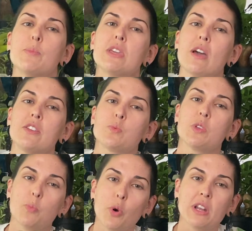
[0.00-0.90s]
because
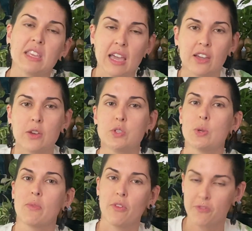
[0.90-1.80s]
with mourning geckos,
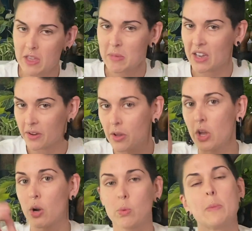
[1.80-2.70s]
you have a female
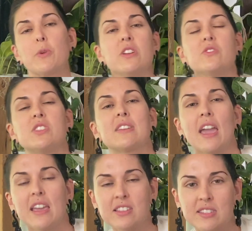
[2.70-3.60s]
reproducing
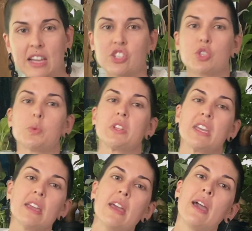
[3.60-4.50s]

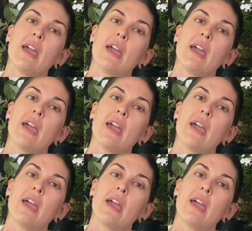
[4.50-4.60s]
asexually,